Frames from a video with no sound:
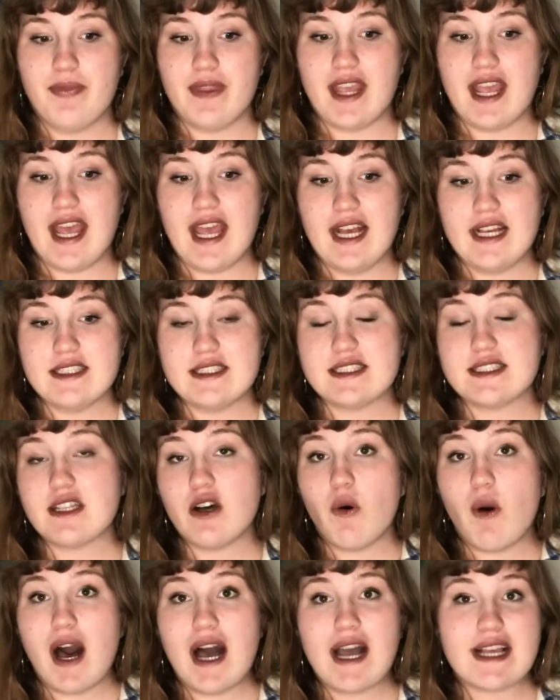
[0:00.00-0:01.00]
And
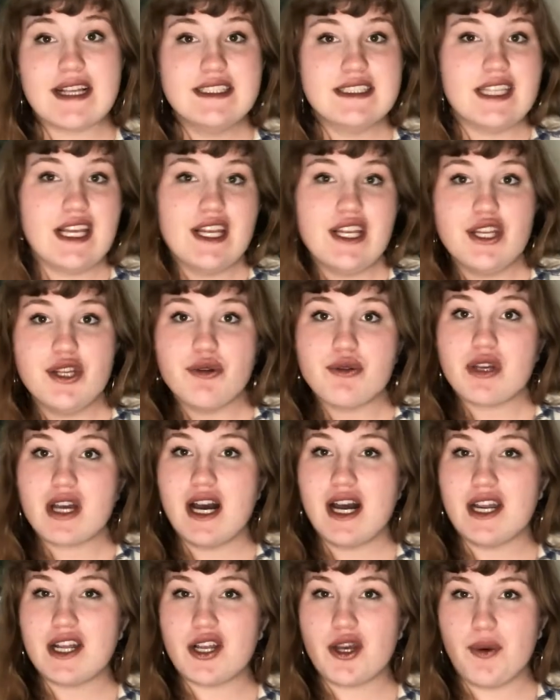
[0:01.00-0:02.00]
so I continued
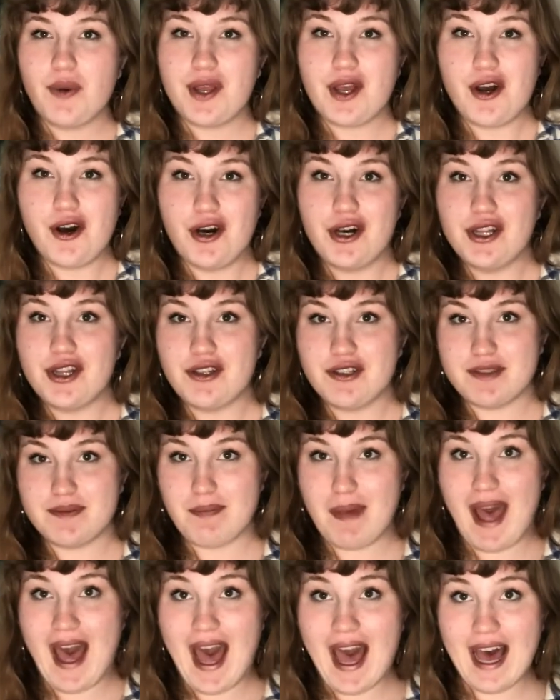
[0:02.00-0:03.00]
kind of going on those
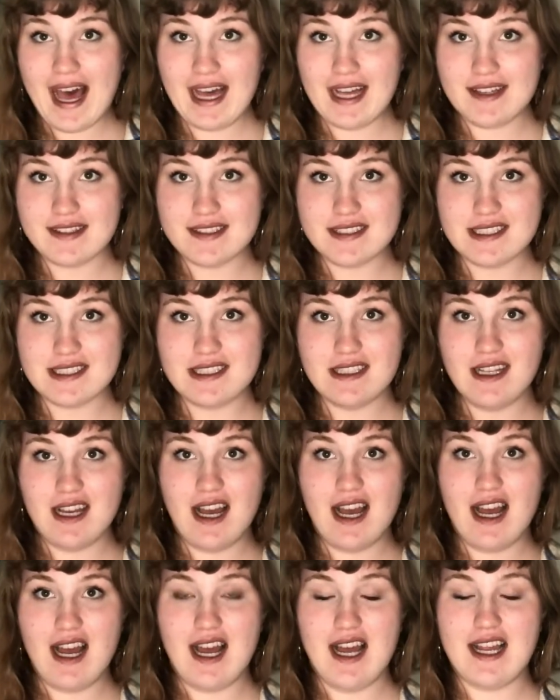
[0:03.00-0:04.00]
paths,
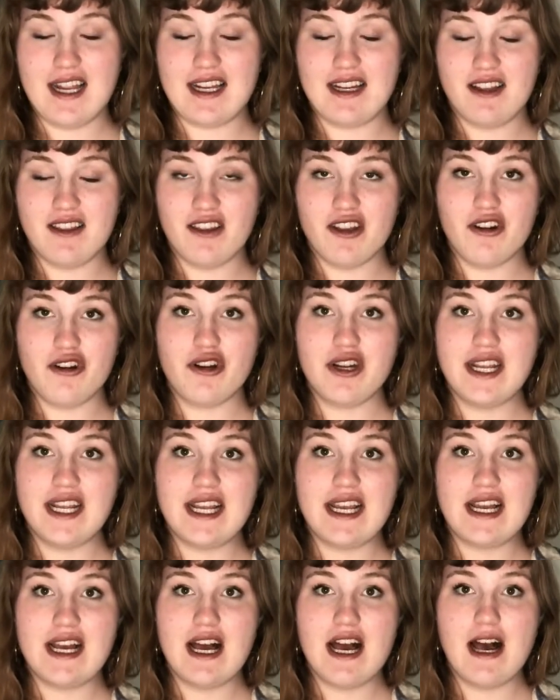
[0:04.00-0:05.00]

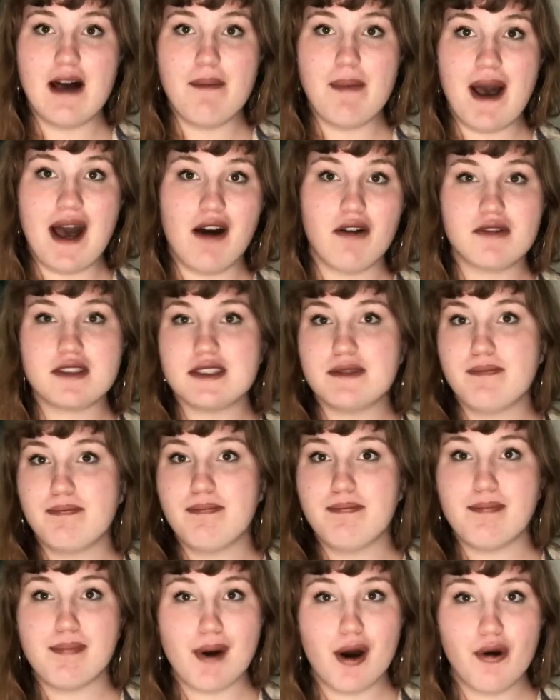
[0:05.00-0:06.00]
learning about
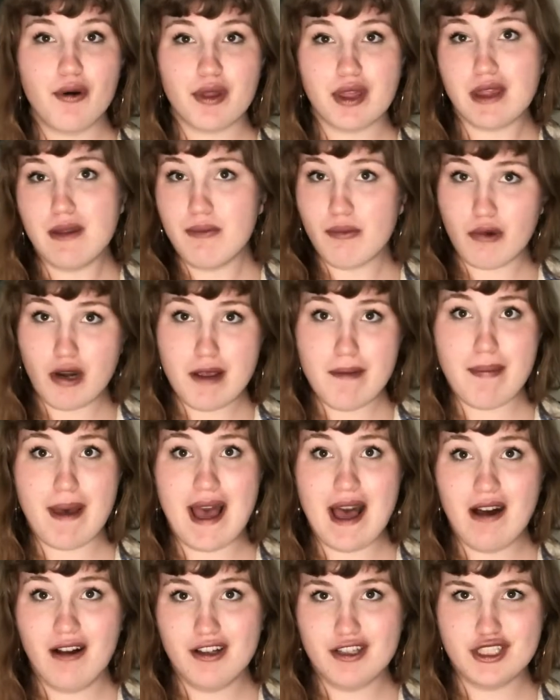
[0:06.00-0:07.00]
both marine
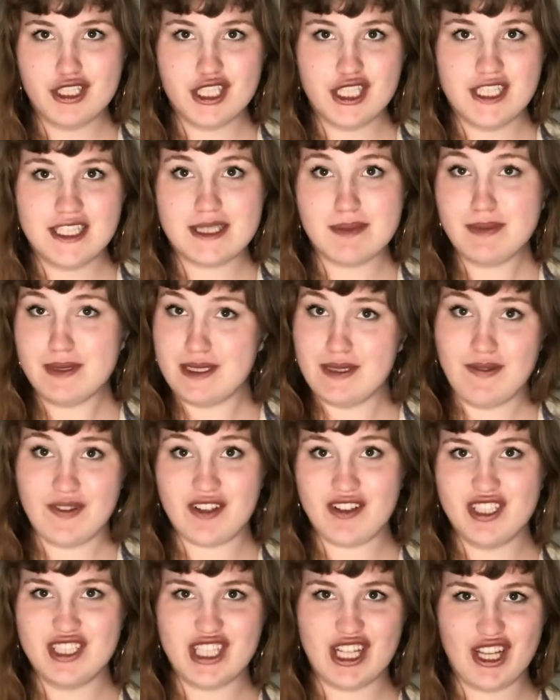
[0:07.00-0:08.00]
biology,
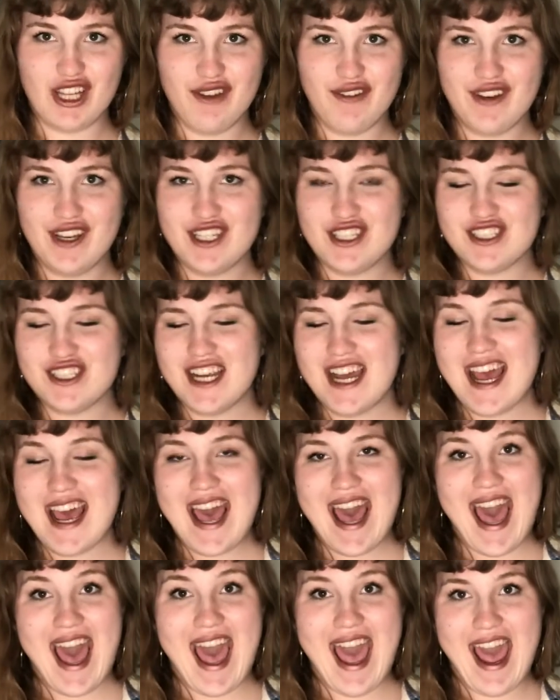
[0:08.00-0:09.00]
specifically jellyfish,
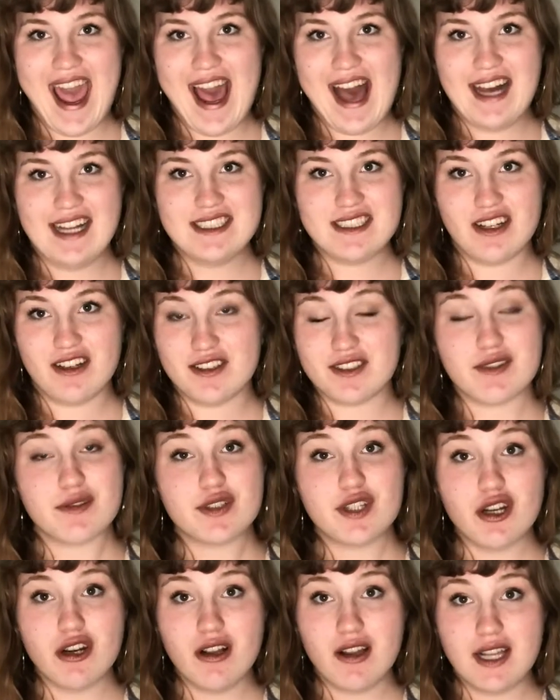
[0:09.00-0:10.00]
and also
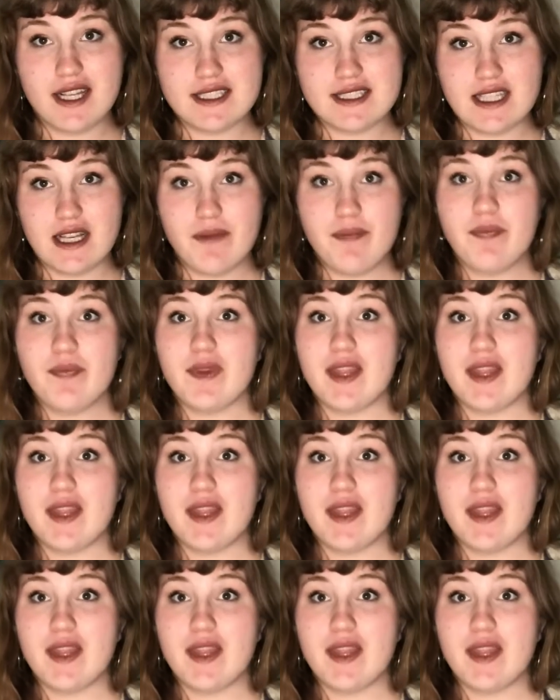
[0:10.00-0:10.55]
journalism,